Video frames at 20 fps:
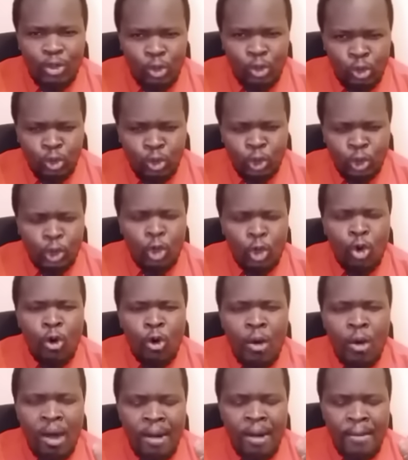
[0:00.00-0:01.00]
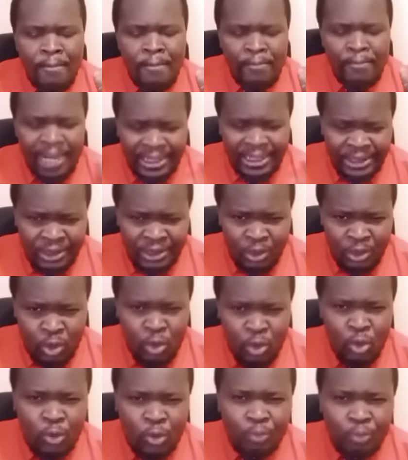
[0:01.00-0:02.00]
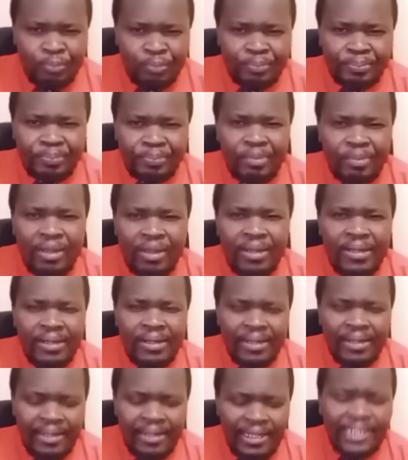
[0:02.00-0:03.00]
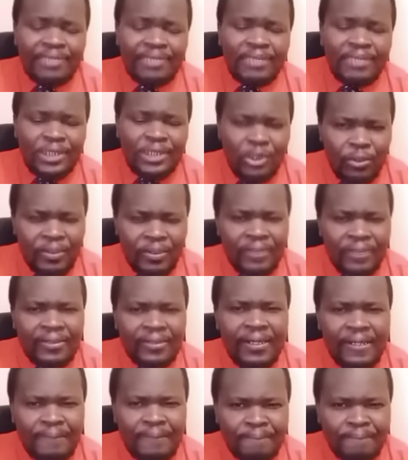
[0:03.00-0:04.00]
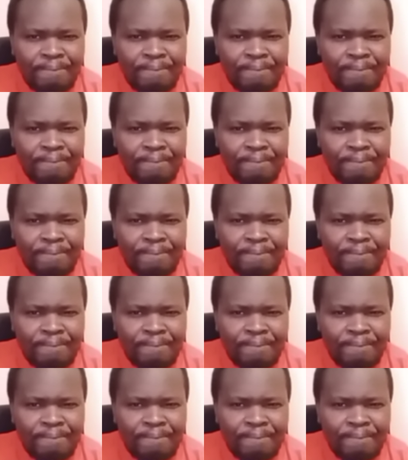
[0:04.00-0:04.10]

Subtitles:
Ruto must go. Let me stop him there.